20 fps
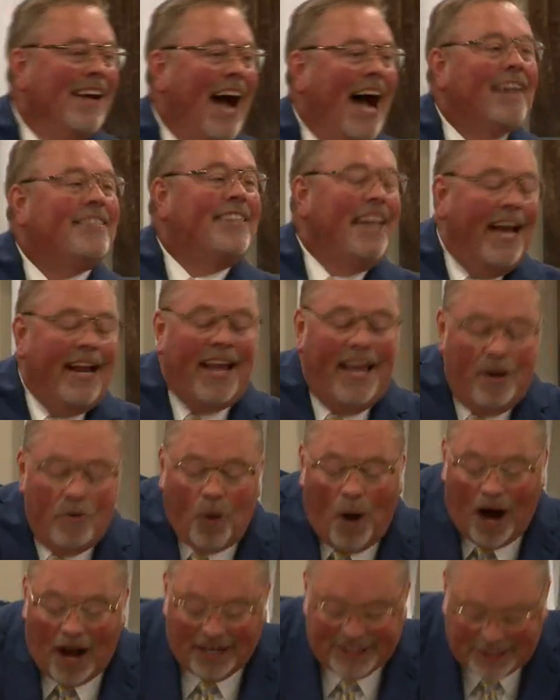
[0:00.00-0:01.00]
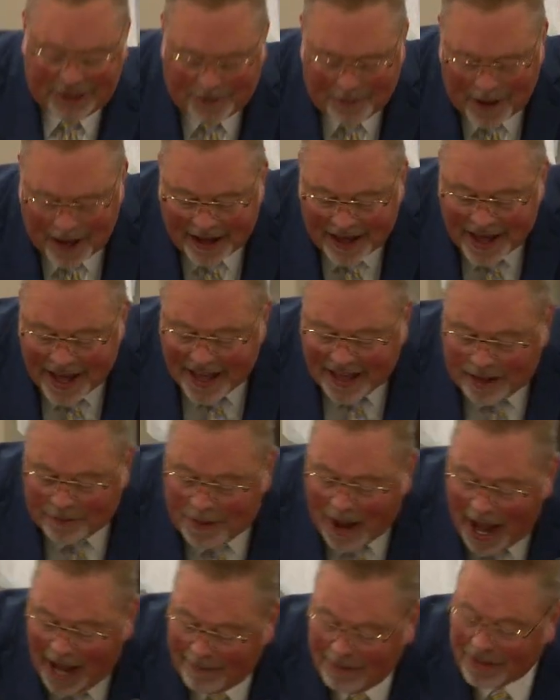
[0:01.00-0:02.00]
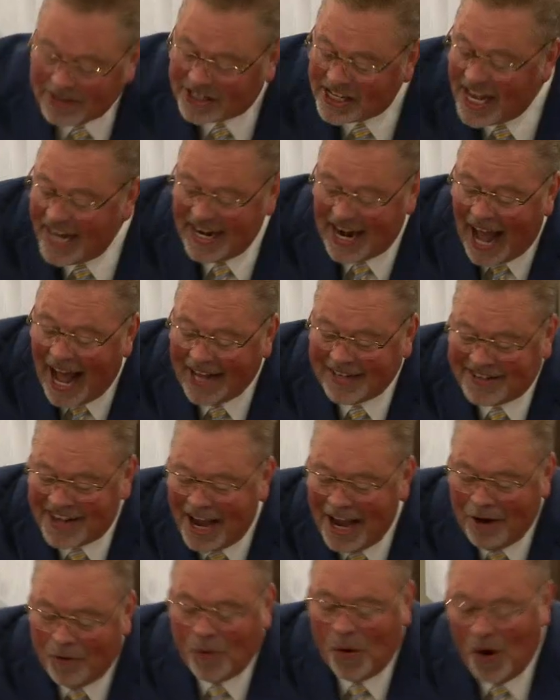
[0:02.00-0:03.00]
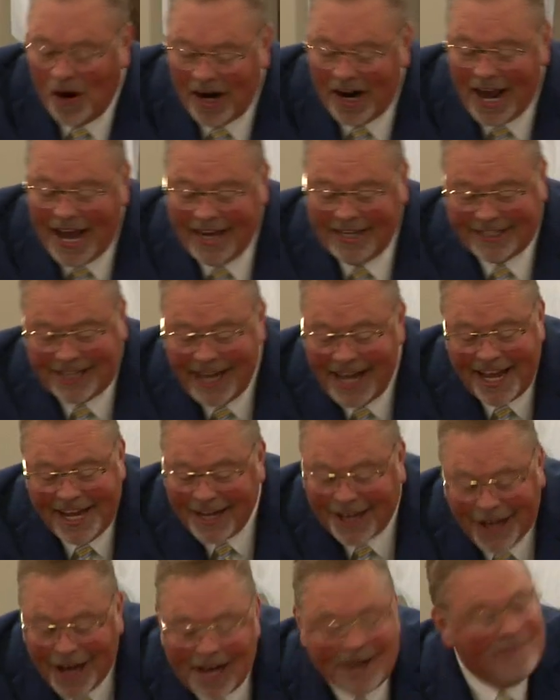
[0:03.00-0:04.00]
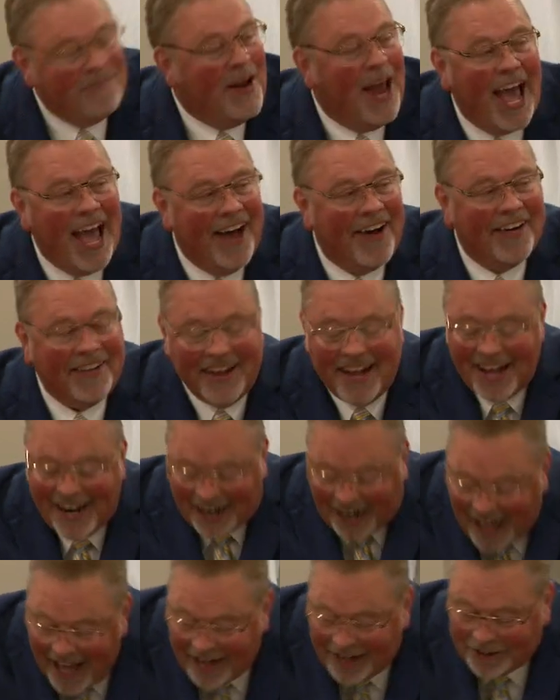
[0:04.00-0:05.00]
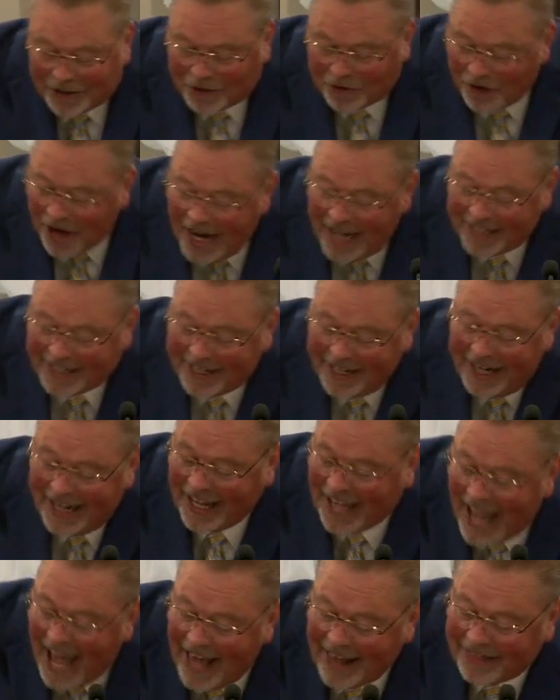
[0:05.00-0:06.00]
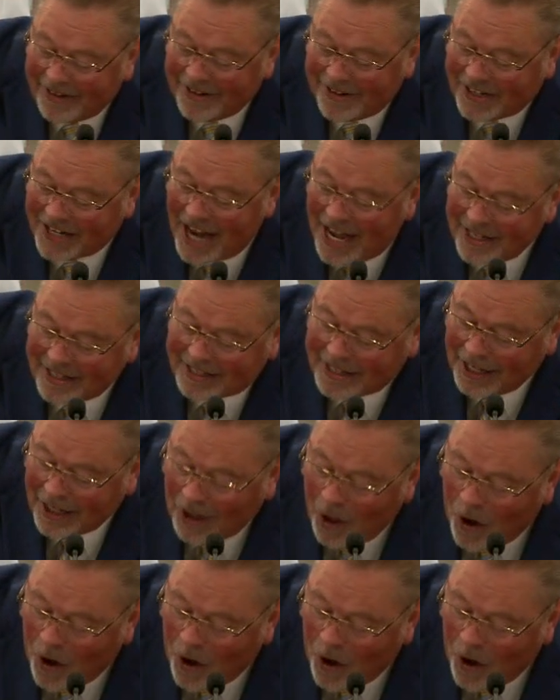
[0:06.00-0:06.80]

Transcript: I said, He washed me. The Bible said in Isaiah 1 and 18, Come now, let us reason together, says the